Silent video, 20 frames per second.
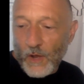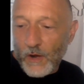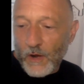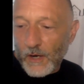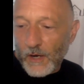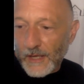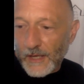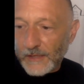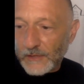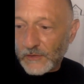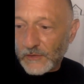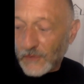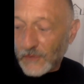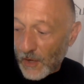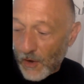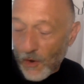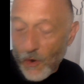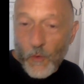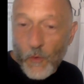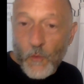All right,
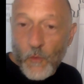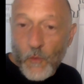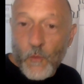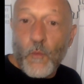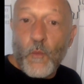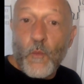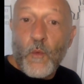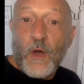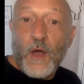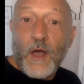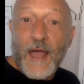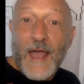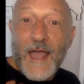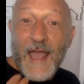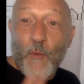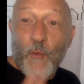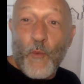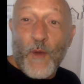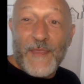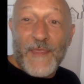so
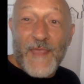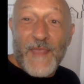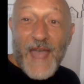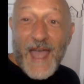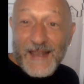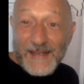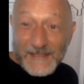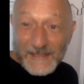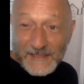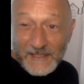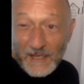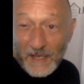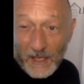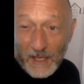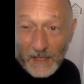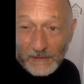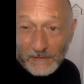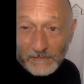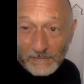when that is done,